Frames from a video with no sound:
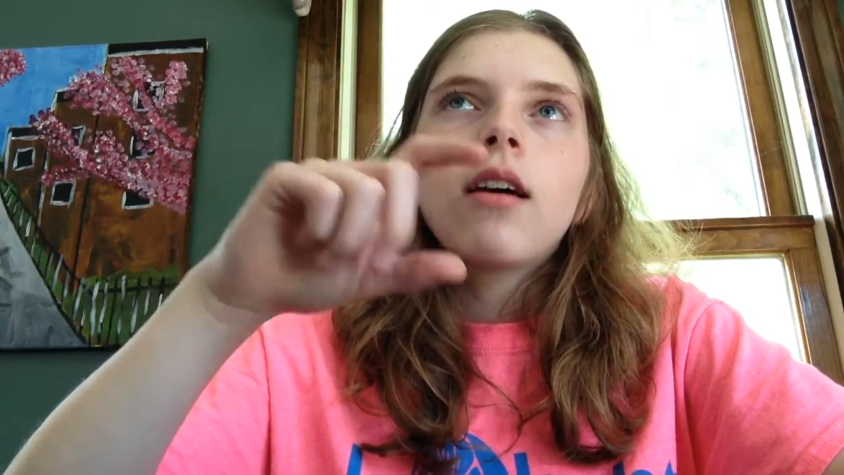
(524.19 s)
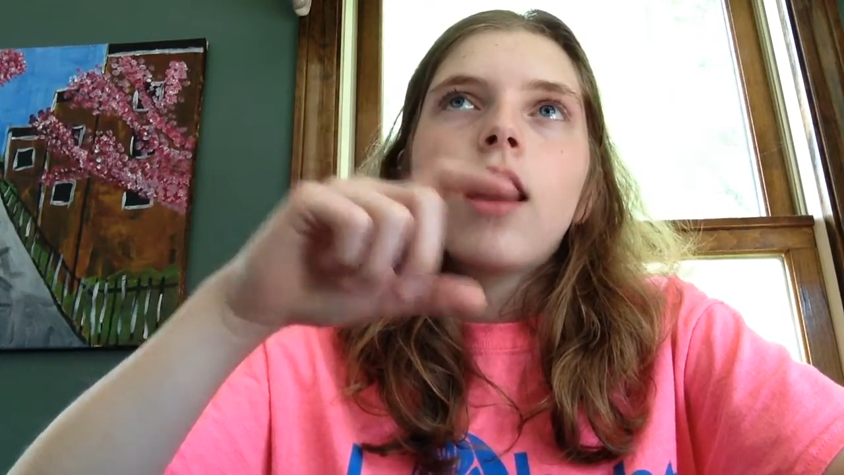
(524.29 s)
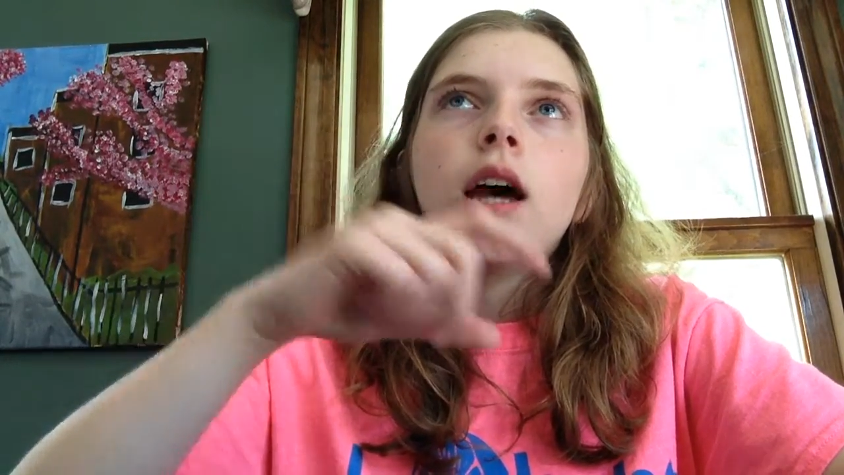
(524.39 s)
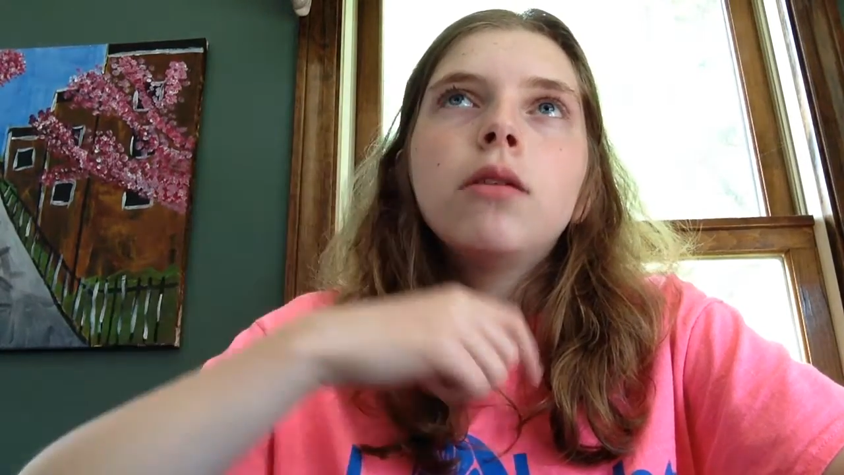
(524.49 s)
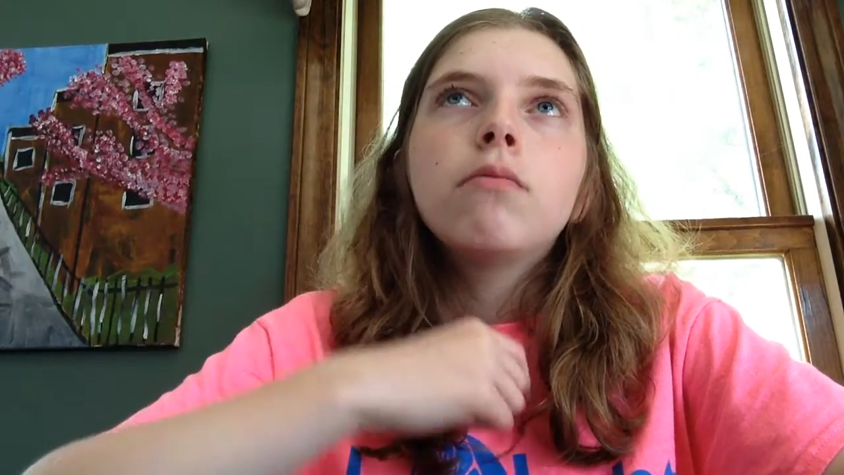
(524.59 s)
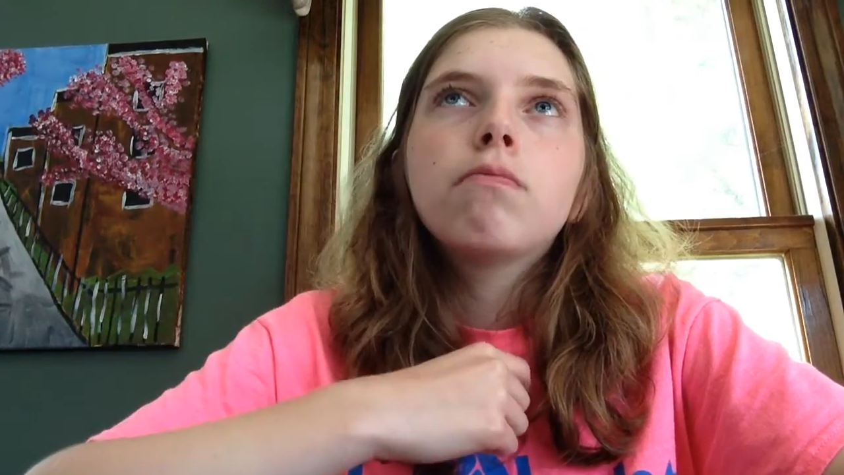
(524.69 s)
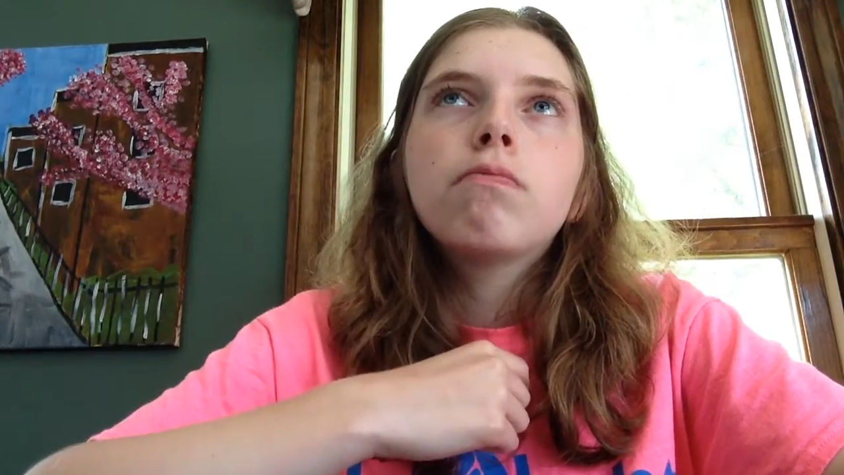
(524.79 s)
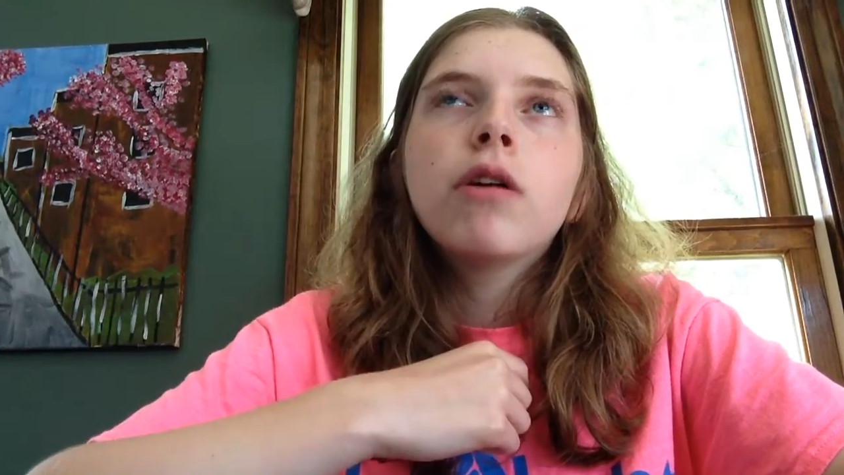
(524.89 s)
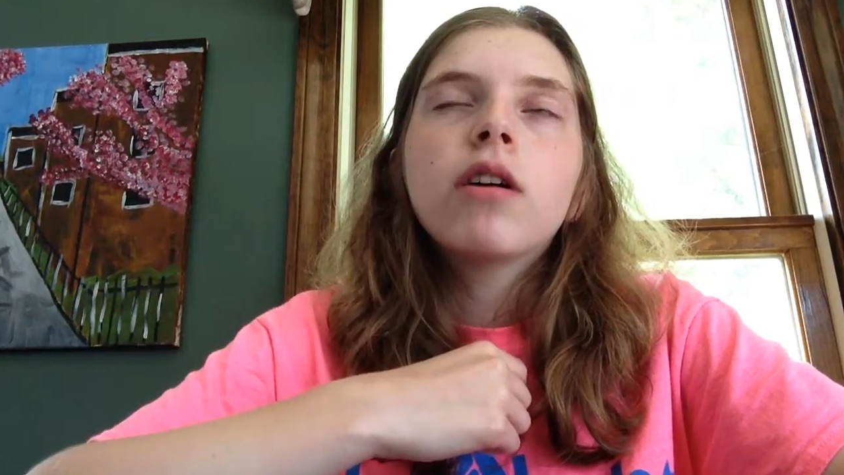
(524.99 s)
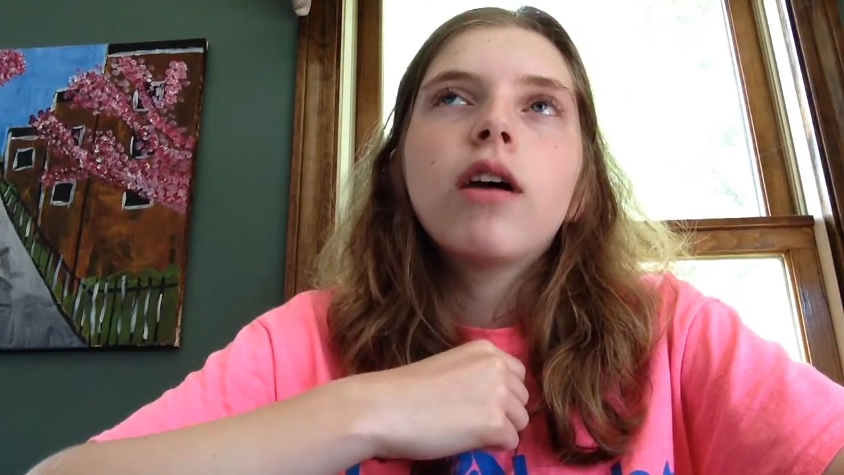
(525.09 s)

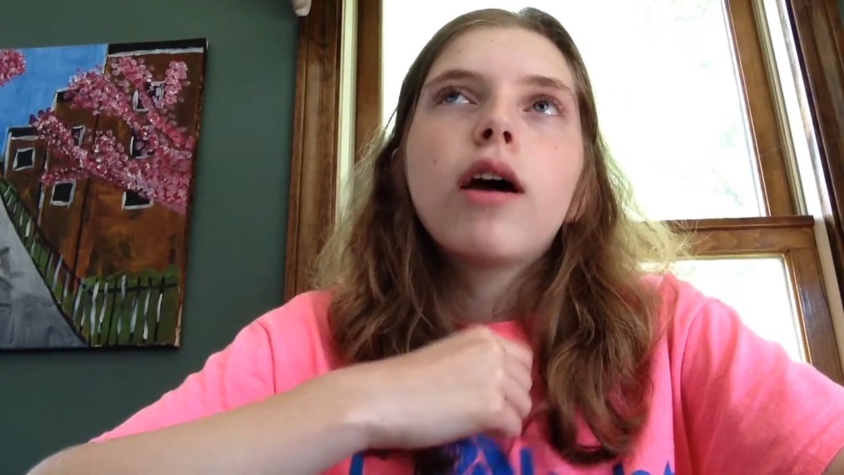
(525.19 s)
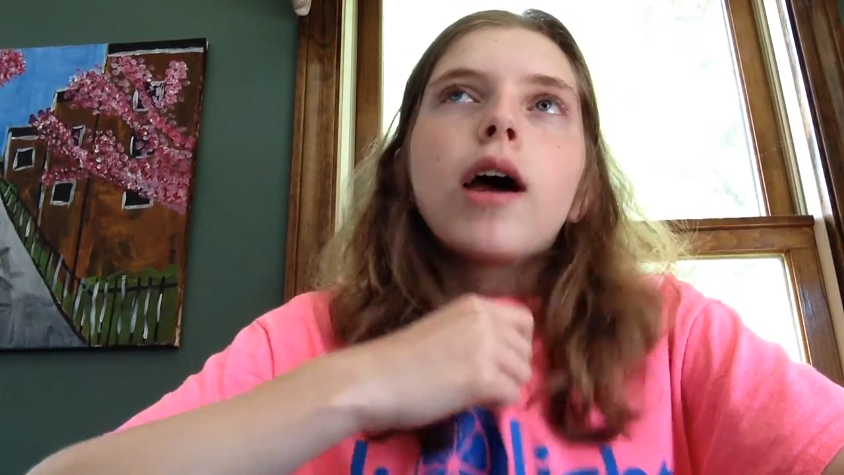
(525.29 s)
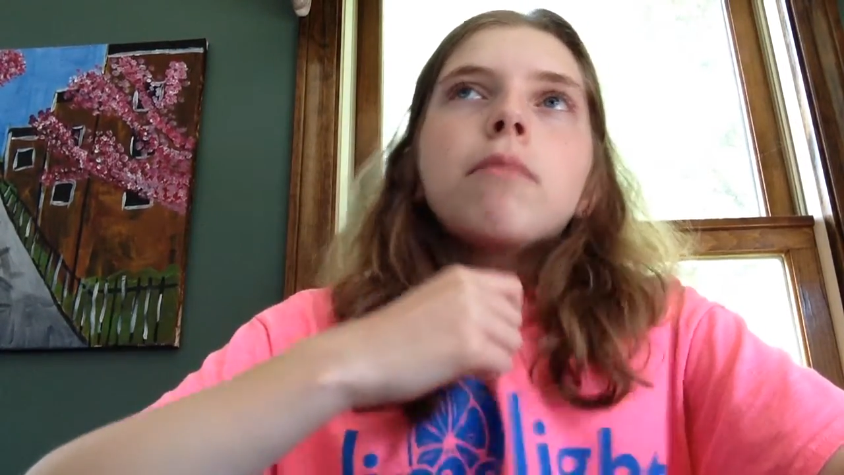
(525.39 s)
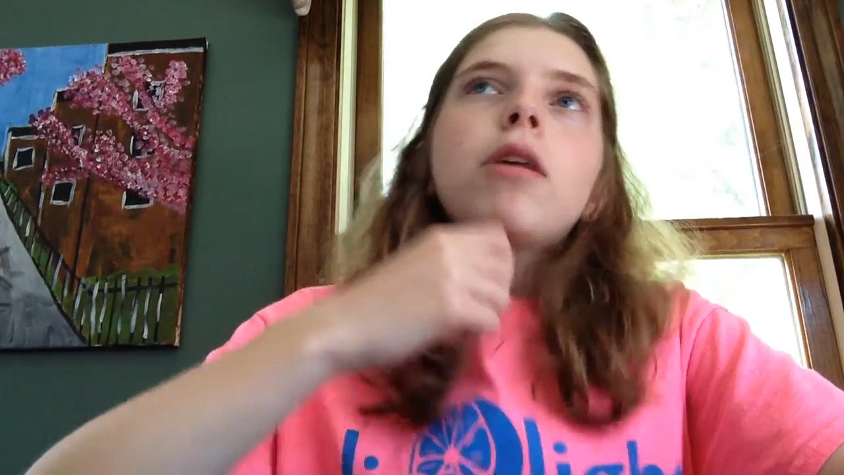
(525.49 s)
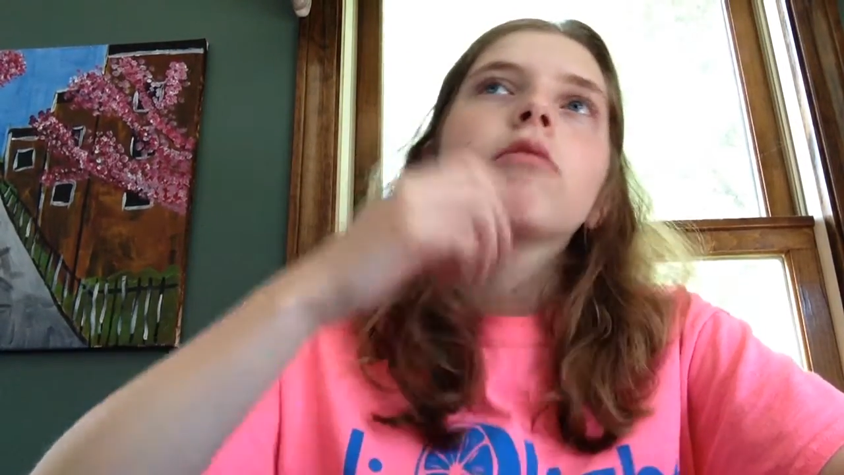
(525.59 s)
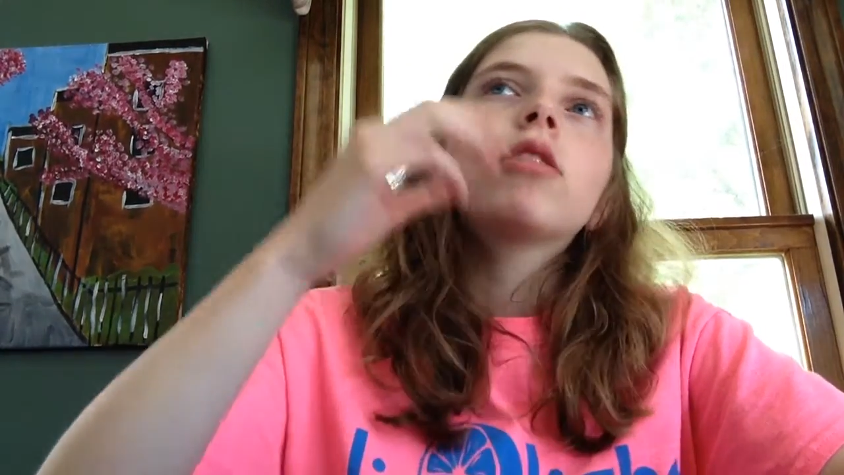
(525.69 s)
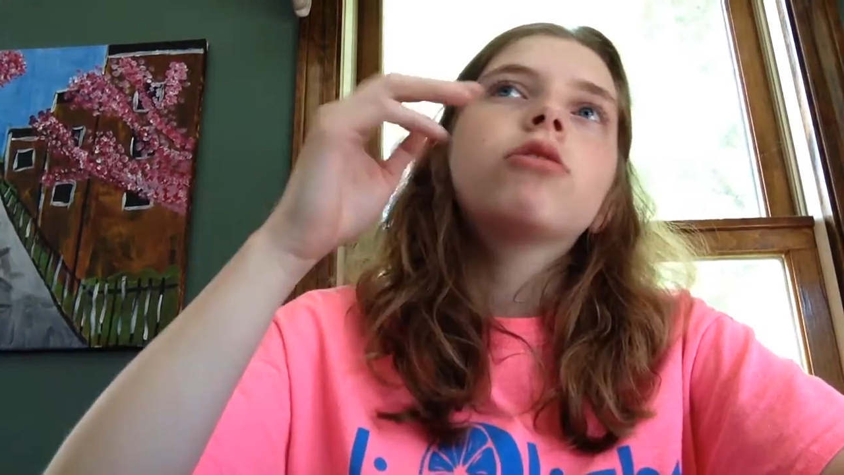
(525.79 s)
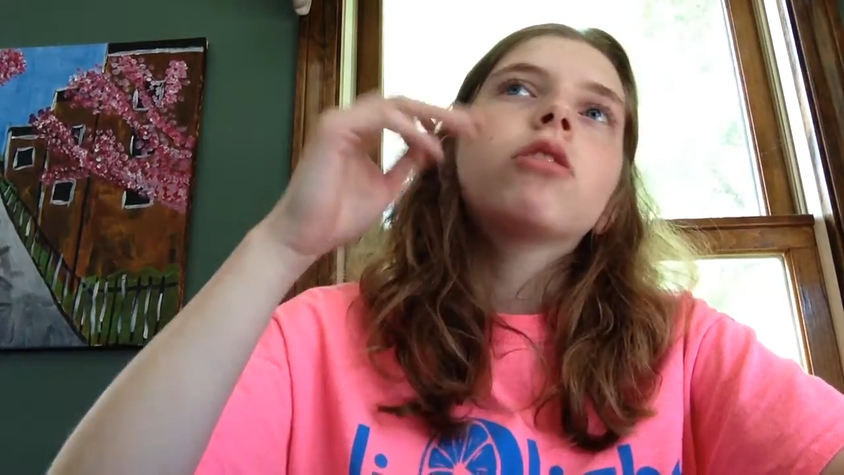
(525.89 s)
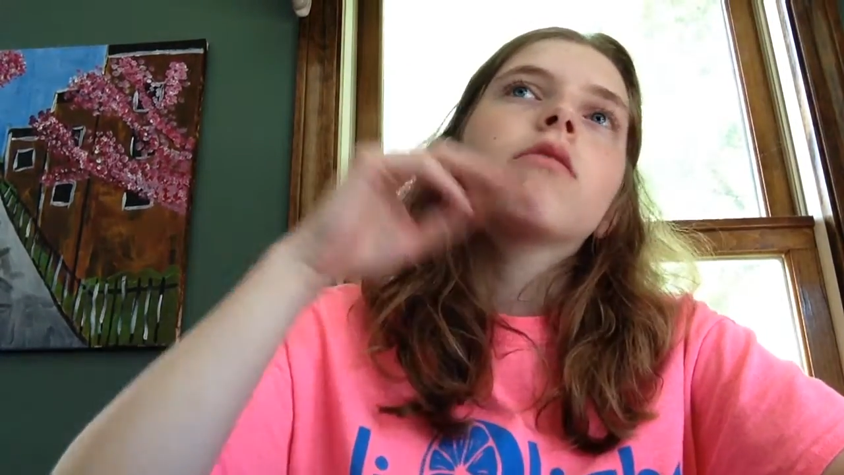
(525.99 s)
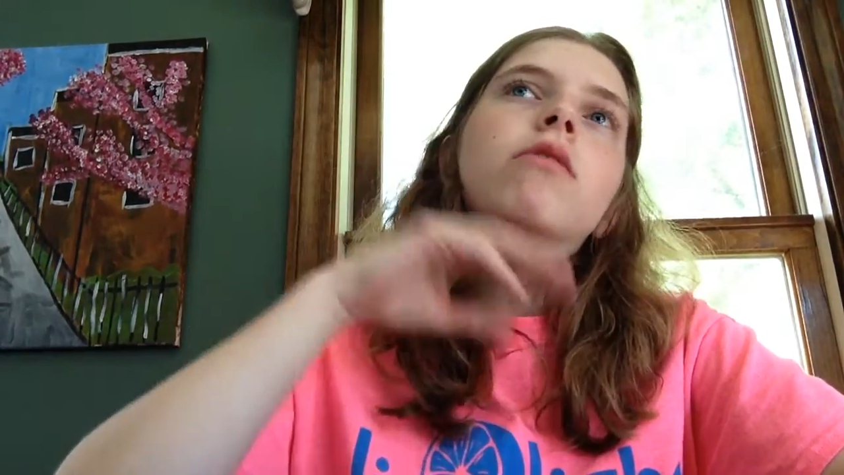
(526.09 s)
I'm not quite
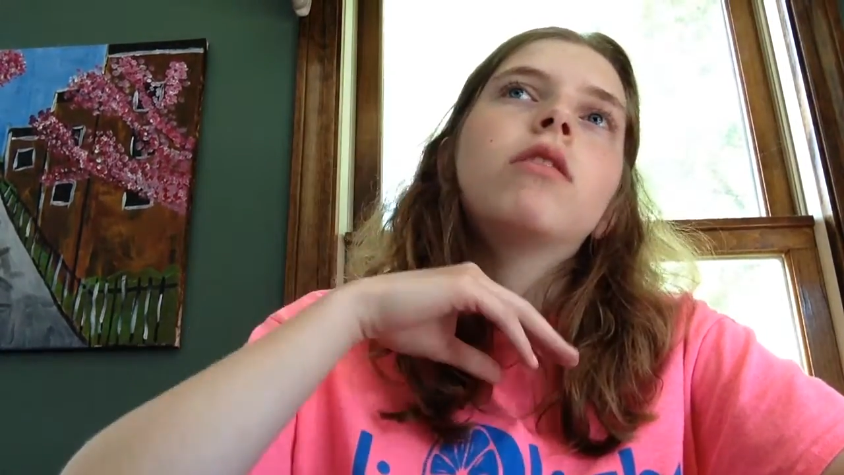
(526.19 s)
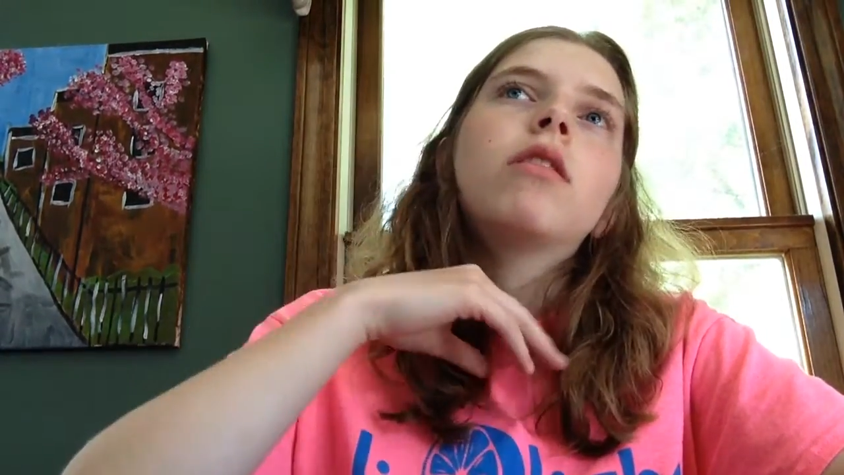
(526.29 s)
sure if